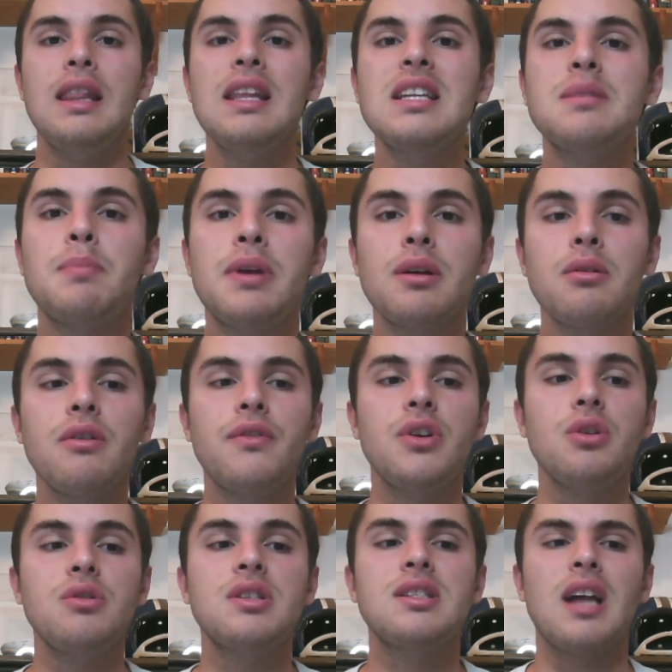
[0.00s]
this
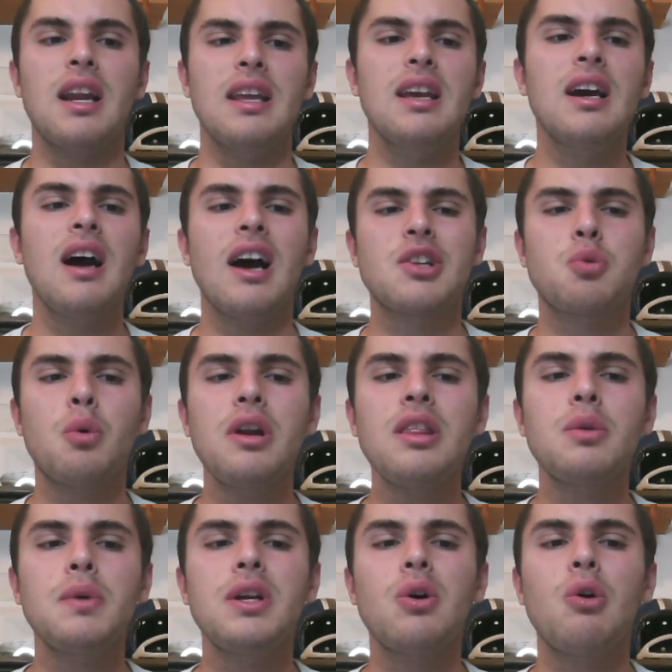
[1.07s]
peer-reviewed study, a
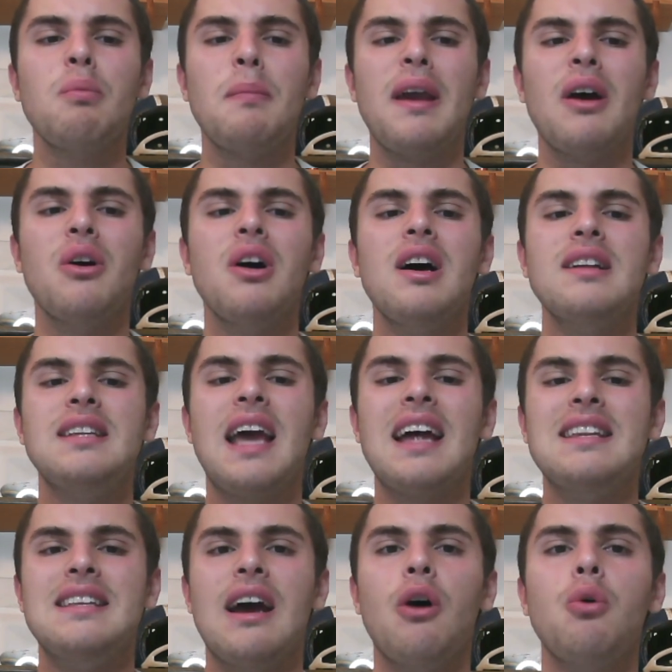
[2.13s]
23-year-old male
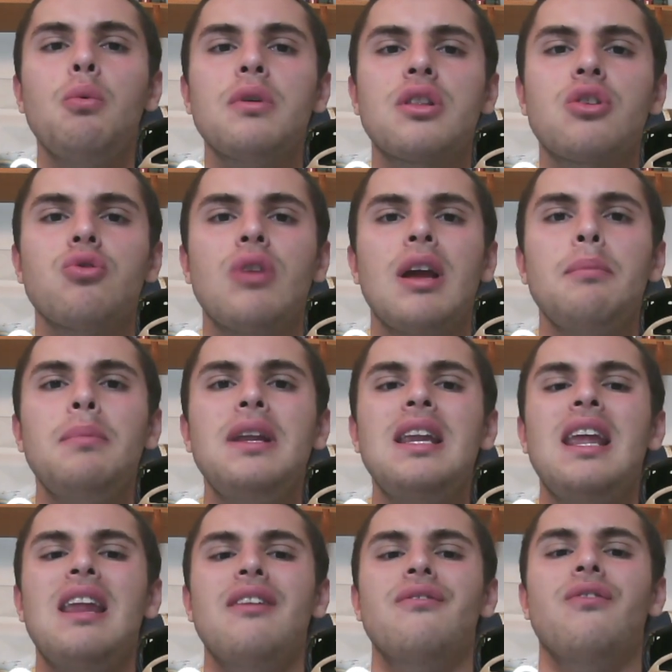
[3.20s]
had dealt with cramping
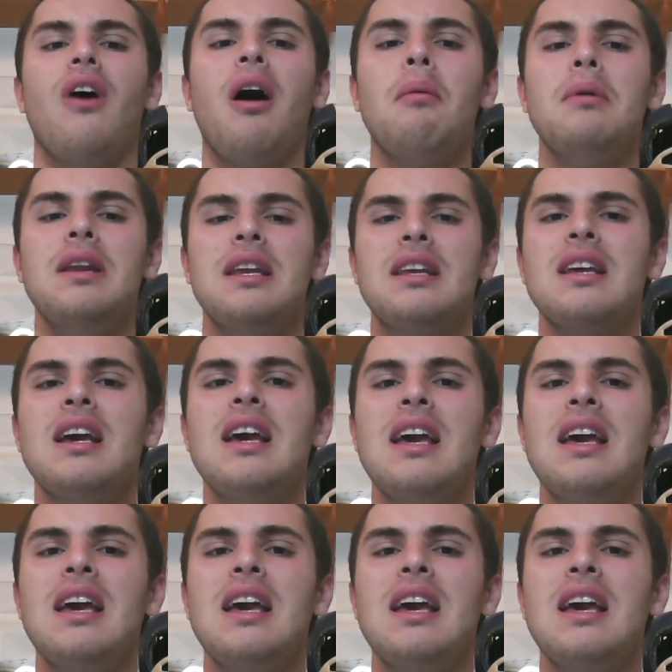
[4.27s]
and vomiting